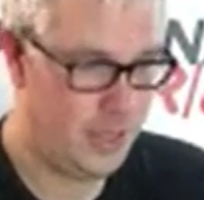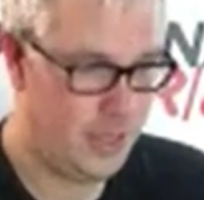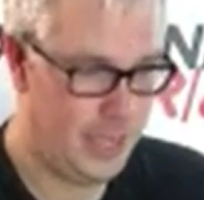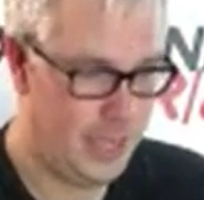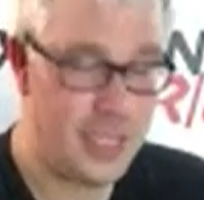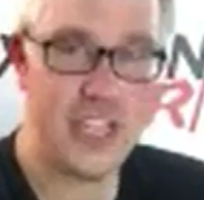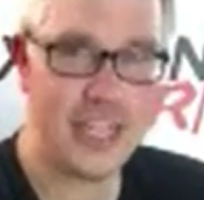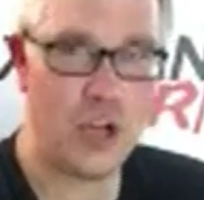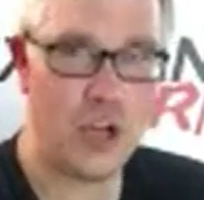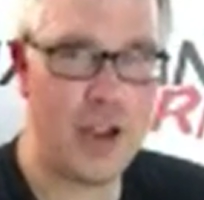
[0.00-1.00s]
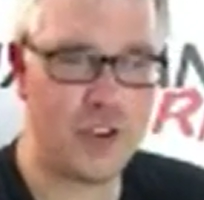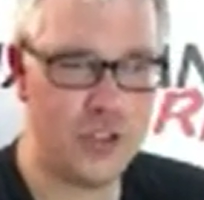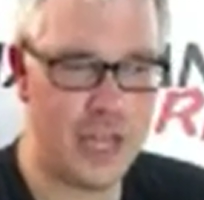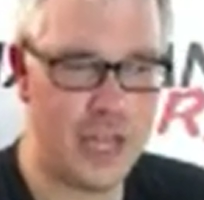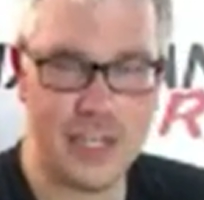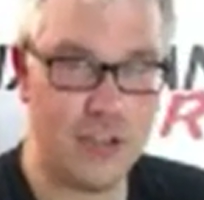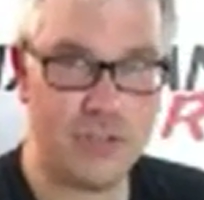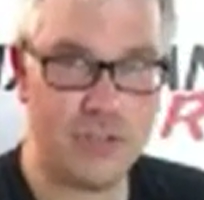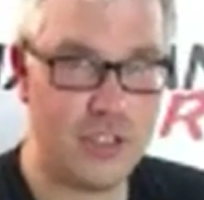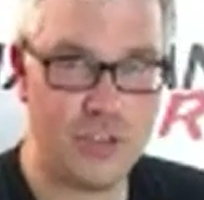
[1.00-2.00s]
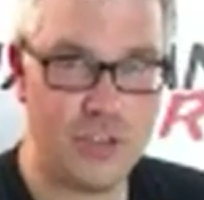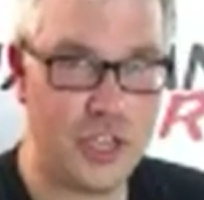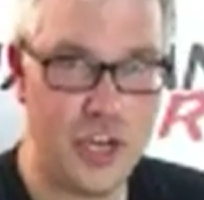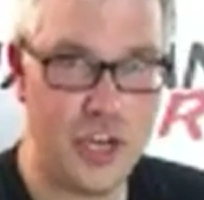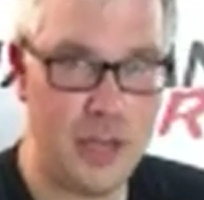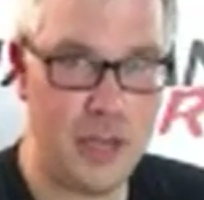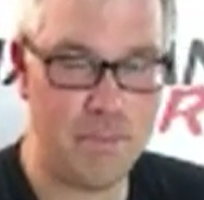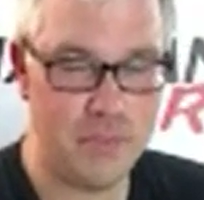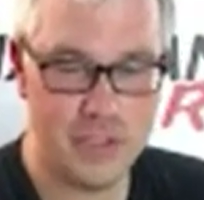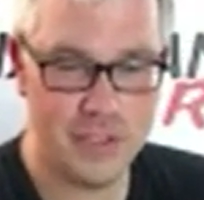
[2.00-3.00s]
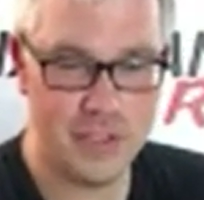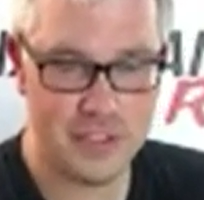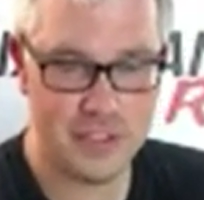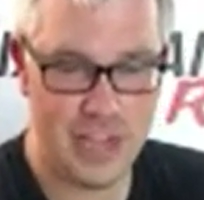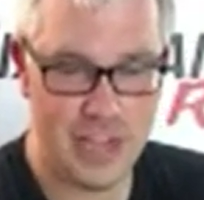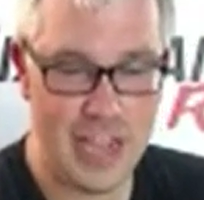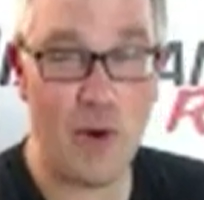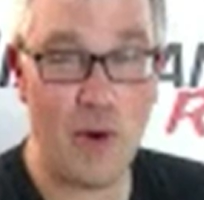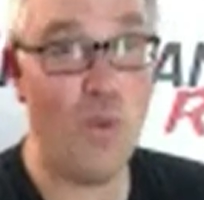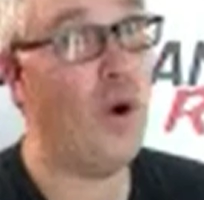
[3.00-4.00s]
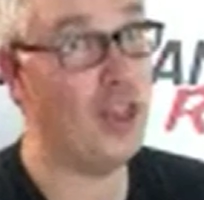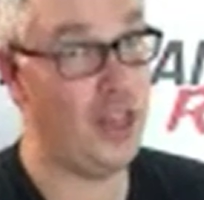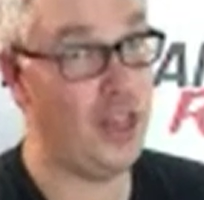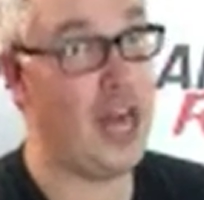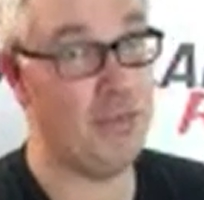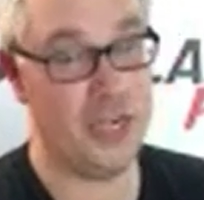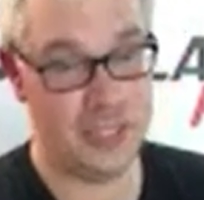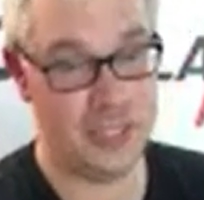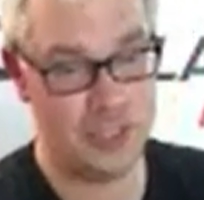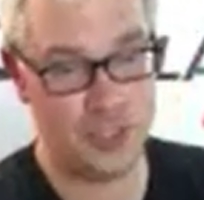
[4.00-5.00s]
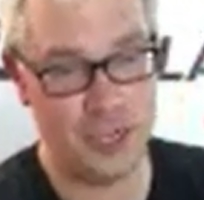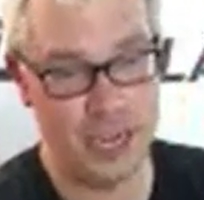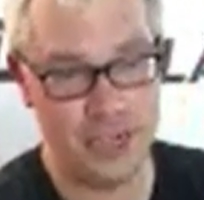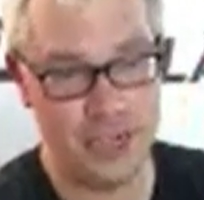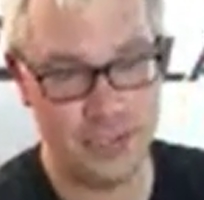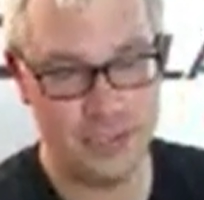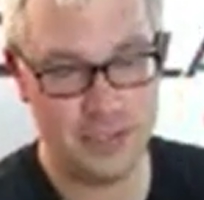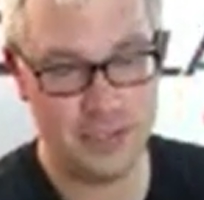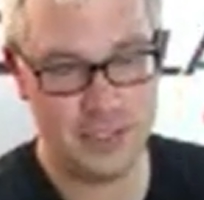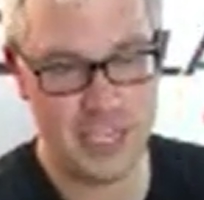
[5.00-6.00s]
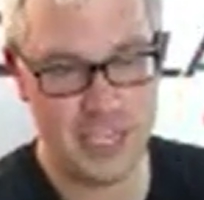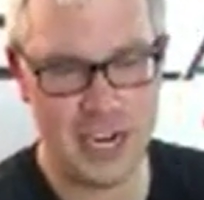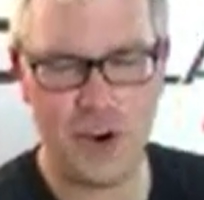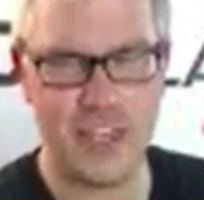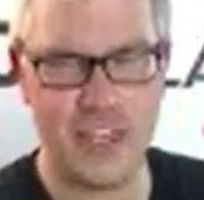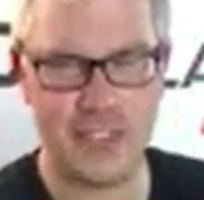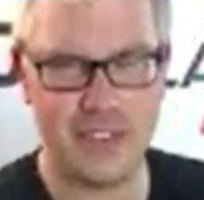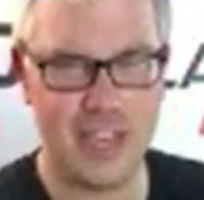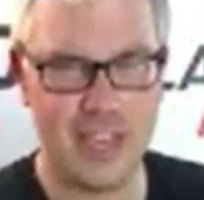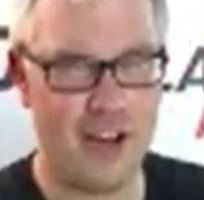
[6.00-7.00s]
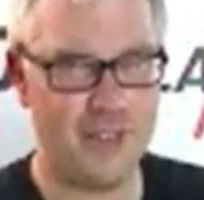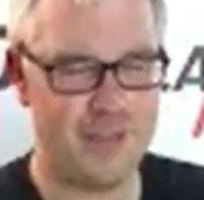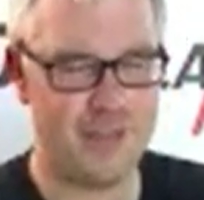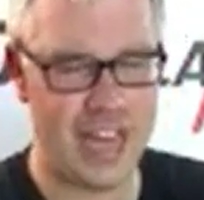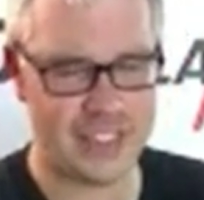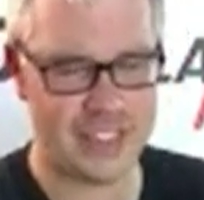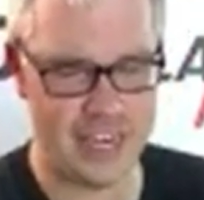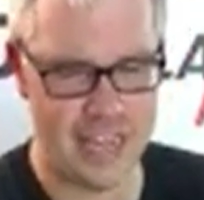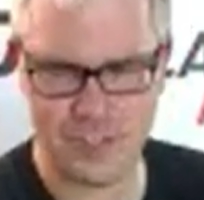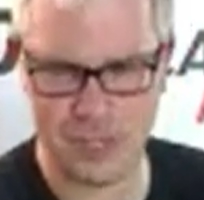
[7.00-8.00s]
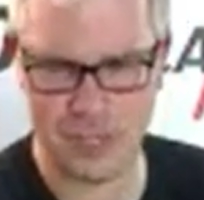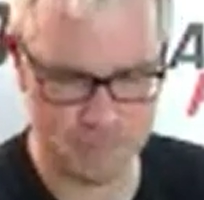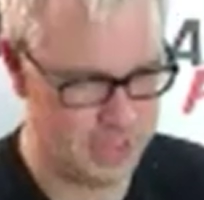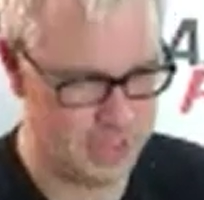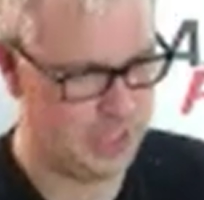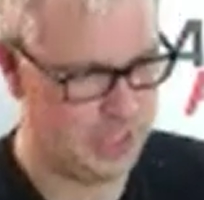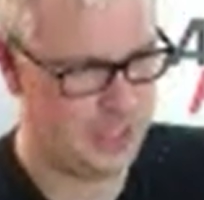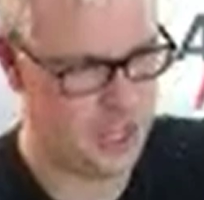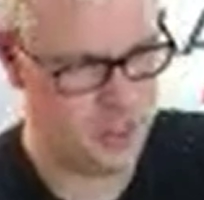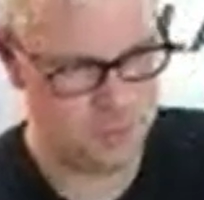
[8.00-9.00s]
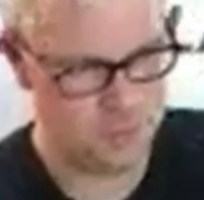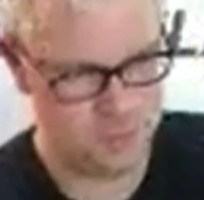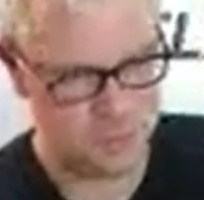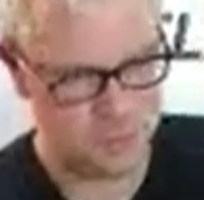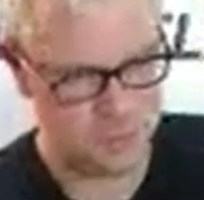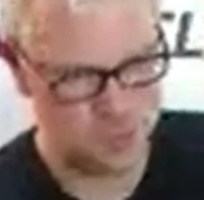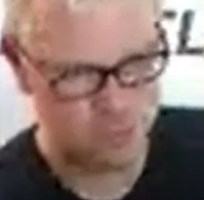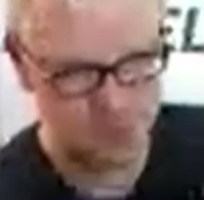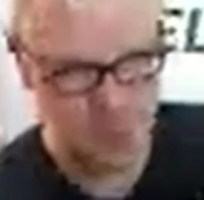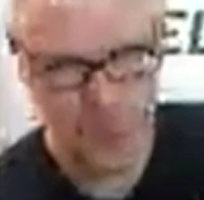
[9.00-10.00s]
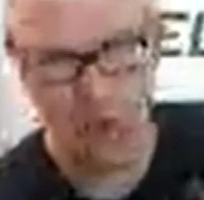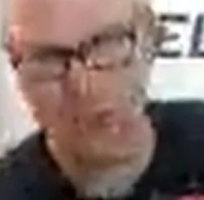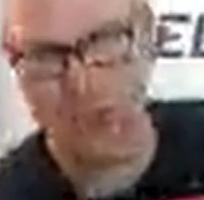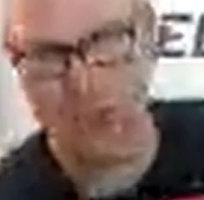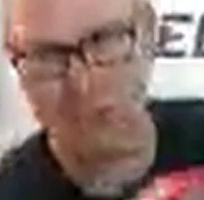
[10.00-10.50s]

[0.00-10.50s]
Yeah. Don't ever do that. Don't look it up. I got a lot of money in this truck now. It's kind of crazy how fast it adds up. So, and I don't even have any